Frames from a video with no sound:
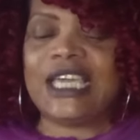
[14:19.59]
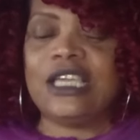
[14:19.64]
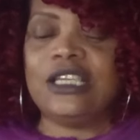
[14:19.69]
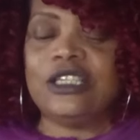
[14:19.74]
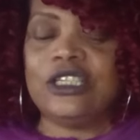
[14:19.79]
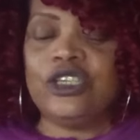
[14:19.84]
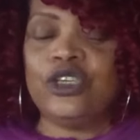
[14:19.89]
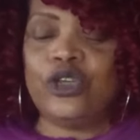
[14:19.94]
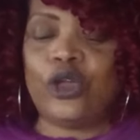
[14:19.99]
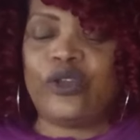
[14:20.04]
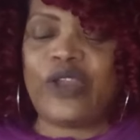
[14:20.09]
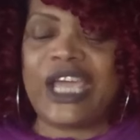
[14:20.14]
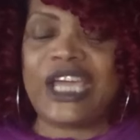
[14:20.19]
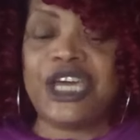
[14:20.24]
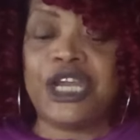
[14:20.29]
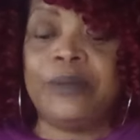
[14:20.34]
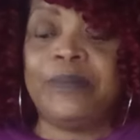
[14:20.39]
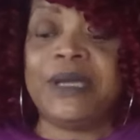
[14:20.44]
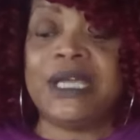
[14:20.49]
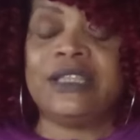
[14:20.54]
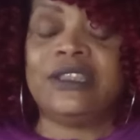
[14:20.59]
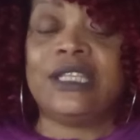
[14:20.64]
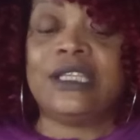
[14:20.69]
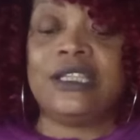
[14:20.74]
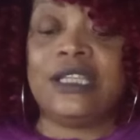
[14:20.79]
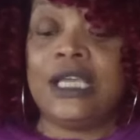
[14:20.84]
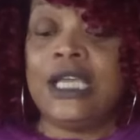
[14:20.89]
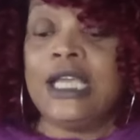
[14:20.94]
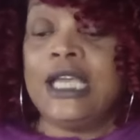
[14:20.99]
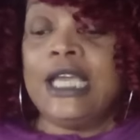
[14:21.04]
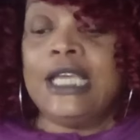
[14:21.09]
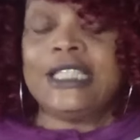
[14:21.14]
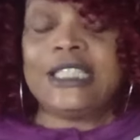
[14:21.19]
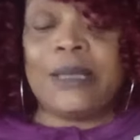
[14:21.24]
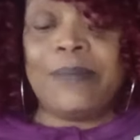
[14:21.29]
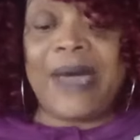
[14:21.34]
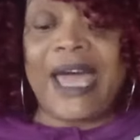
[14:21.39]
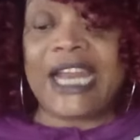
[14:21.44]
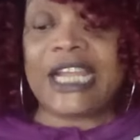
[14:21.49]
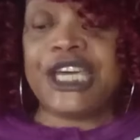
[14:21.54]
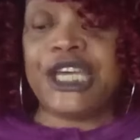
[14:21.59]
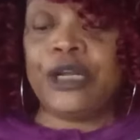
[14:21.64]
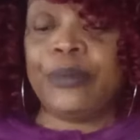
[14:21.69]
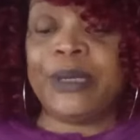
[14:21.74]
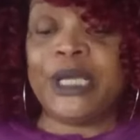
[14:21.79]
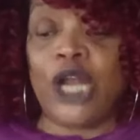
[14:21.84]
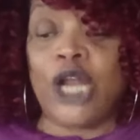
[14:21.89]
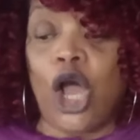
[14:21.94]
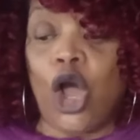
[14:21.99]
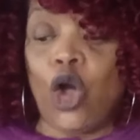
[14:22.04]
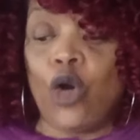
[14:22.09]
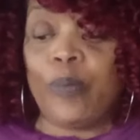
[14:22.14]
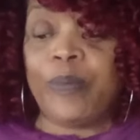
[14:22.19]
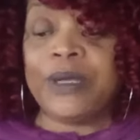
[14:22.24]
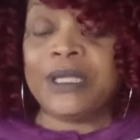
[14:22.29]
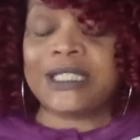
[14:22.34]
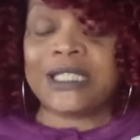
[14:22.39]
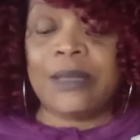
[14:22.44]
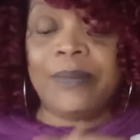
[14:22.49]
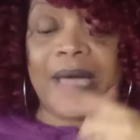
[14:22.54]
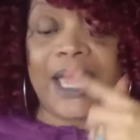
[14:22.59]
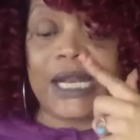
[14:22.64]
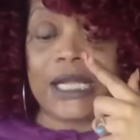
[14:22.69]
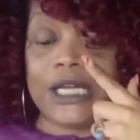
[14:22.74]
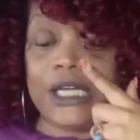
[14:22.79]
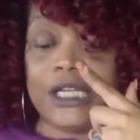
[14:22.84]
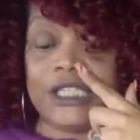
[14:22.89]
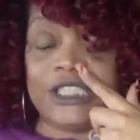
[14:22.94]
You know, they could have been, somebody could have been open. Somebody could have